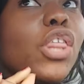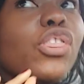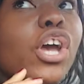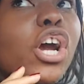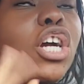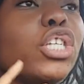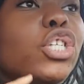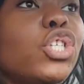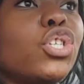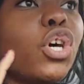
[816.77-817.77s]
They're
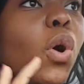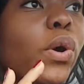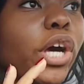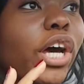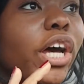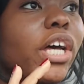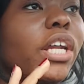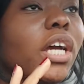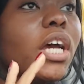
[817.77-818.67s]
so good.